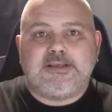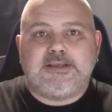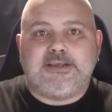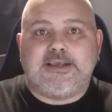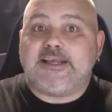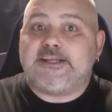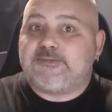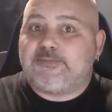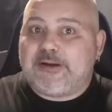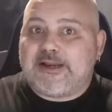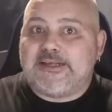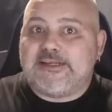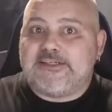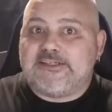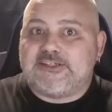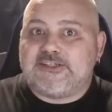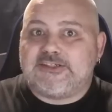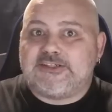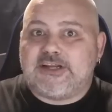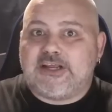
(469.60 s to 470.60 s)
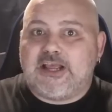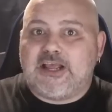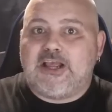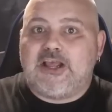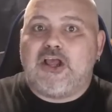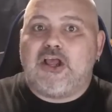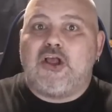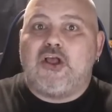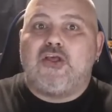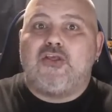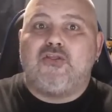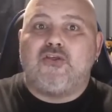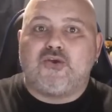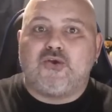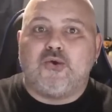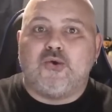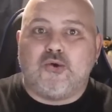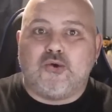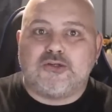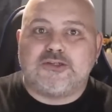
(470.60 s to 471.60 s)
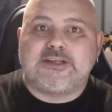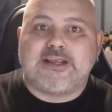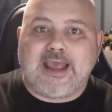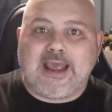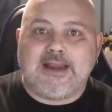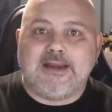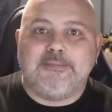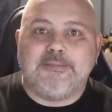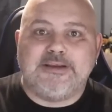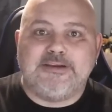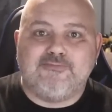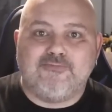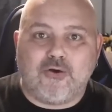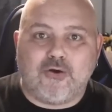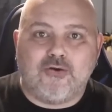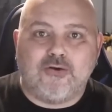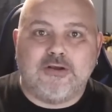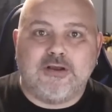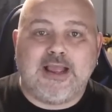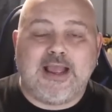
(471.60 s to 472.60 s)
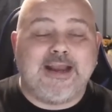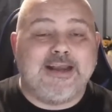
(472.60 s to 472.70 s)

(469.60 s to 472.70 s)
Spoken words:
Yes, police, the courts can be wrong,